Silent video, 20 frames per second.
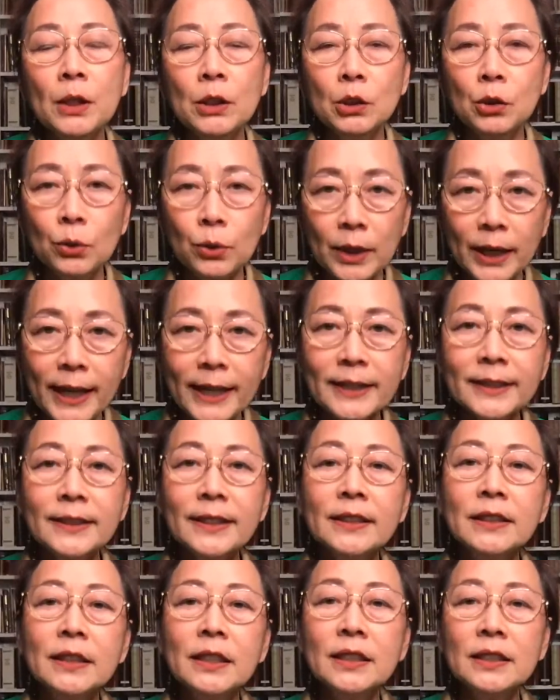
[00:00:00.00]
to
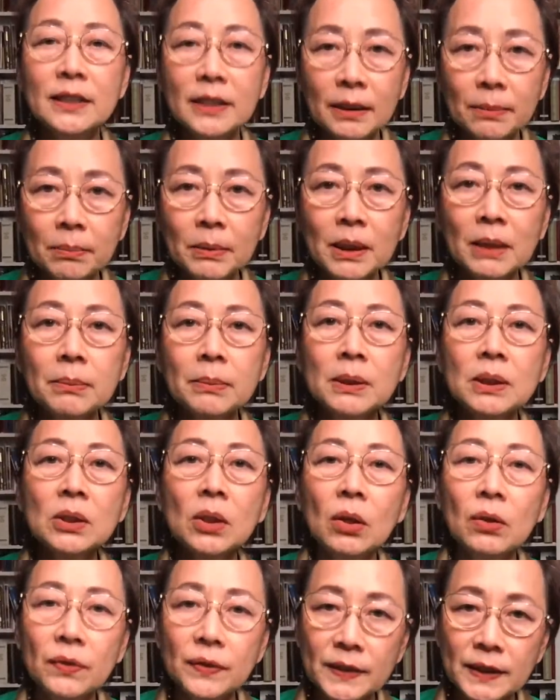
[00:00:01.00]
lessen the symptoms
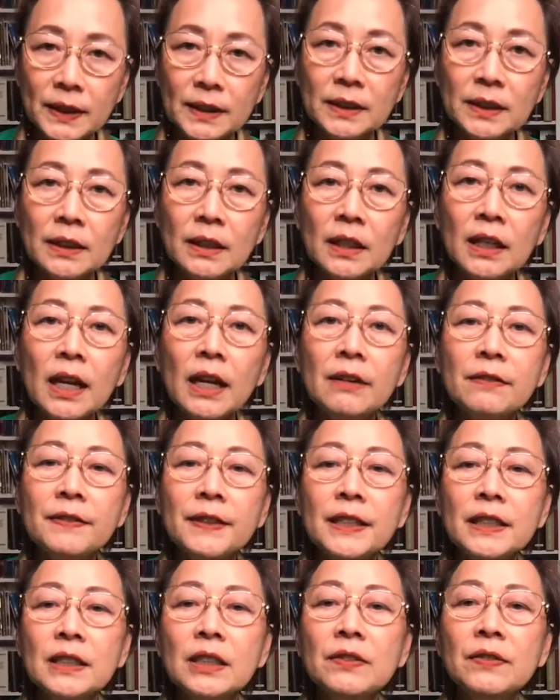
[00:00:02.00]
of seasonal
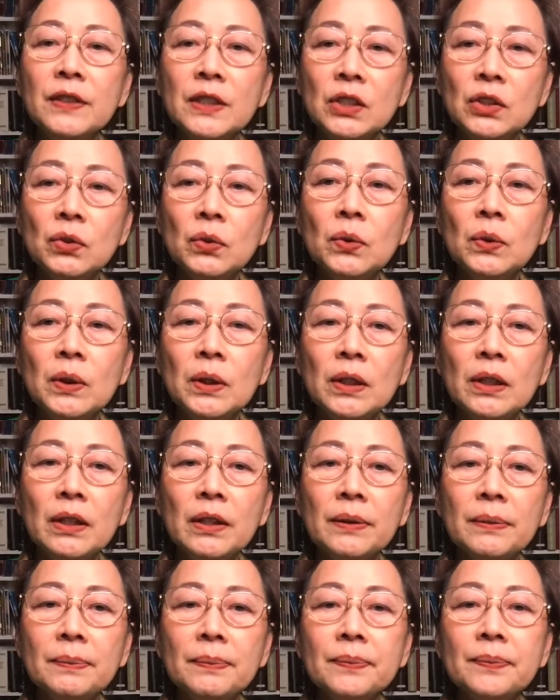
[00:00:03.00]
affective disorder.